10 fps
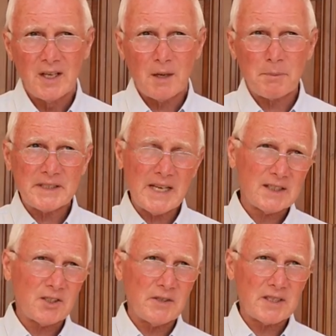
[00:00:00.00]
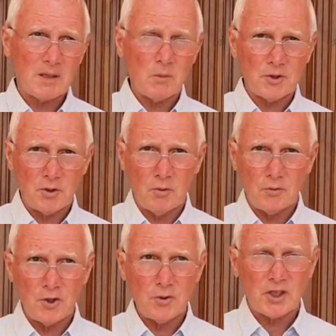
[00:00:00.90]
A protector is someone who
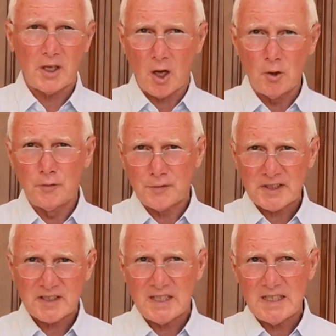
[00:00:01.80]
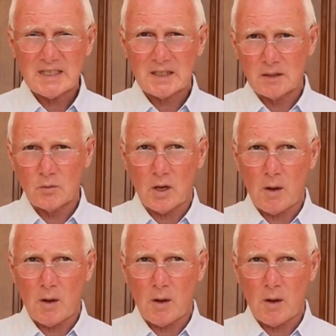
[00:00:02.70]
usually oversees the